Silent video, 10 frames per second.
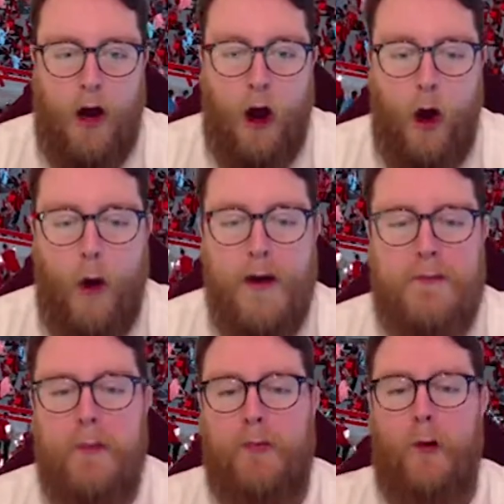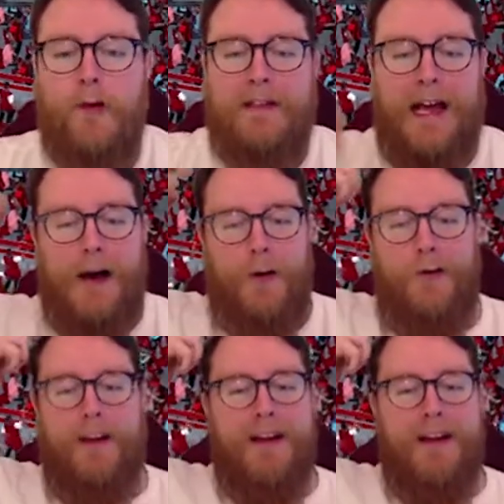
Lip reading: Oh, he's been brought down.